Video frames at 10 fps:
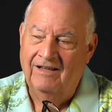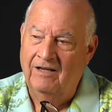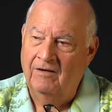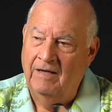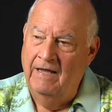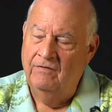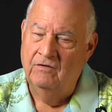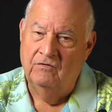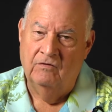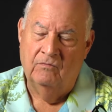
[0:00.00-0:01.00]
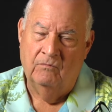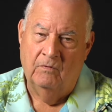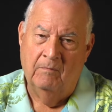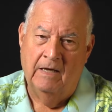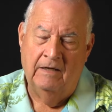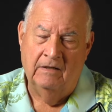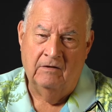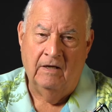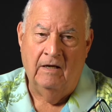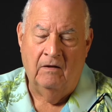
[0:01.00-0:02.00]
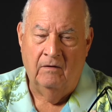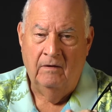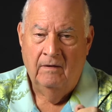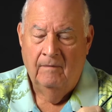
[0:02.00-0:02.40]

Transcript: uh, Athens has remained a town